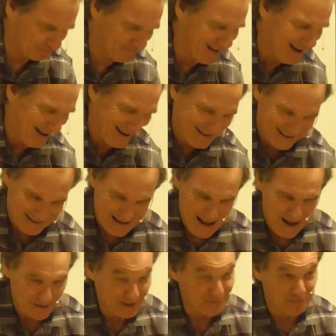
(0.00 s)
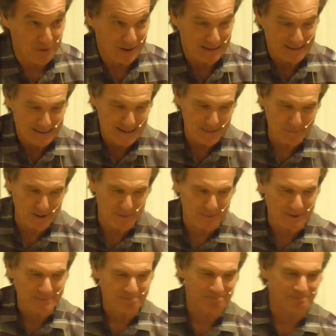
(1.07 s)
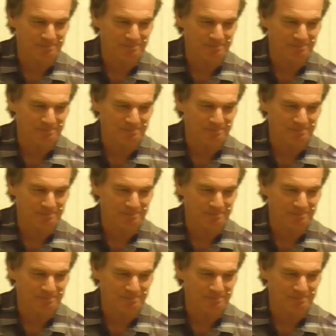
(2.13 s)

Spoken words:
I was afraid I'd skip something.